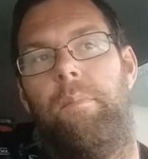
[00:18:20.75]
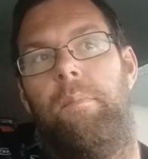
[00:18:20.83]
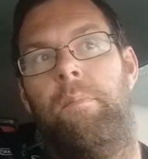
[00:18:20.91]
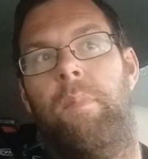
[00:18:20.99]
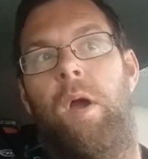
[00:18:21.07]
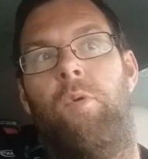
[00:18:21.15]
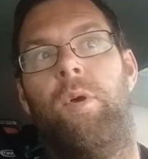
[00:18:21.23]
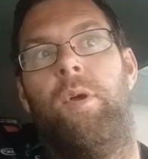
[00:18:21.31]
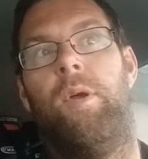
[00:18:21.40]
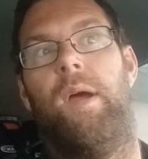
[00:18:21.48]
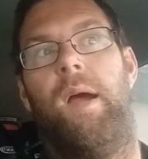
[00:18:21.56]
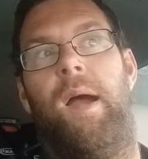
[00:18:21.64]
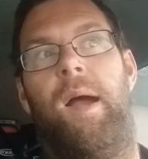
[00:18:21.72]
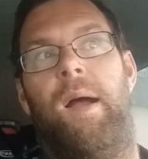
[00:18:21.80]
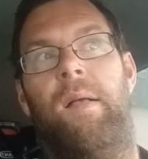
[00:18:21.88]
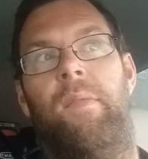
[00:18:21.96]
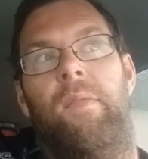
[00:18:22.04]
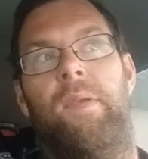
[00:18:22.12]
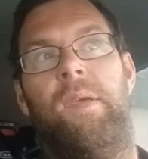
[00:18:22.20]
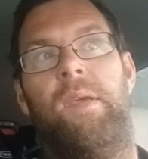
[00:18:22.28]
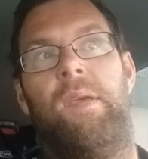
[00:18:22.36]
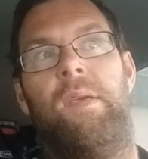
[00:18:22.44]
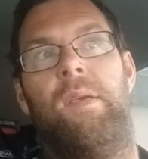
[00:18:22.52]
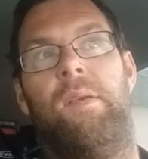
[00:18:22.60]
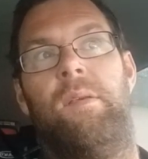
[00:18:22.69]
mower and
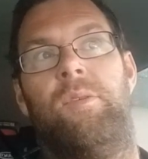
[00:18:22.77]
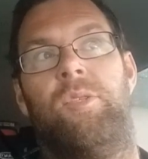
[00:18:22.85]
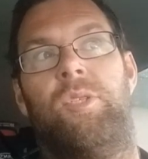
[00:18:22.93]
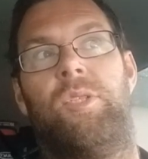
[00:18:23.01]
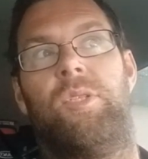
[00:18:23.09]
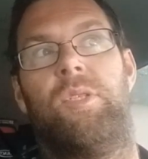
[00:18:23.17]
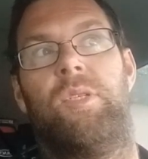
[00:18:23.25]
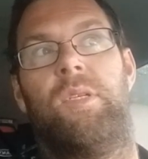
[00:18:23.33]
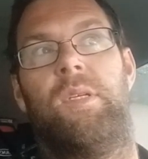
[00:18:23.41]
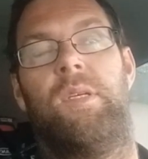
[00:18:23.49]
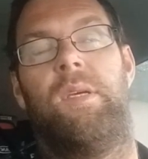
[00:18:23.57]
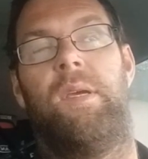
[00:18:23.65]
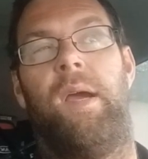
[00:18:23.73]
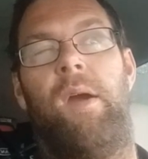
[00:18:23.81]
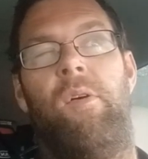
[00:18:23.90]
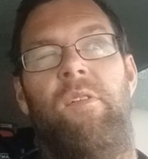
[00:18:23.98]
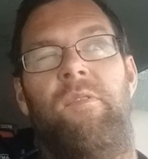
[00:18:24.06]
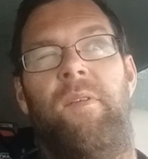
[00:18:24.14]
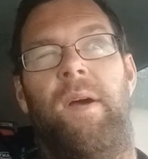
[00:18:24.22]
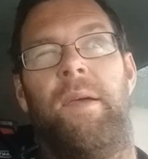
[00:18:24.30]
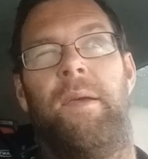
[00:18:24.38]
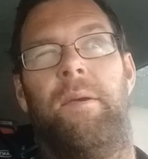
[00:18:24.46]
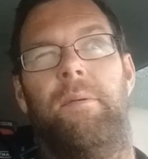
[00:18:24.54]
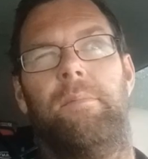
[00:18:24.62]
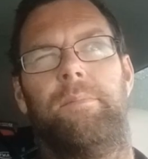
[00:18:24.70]
the scarifier.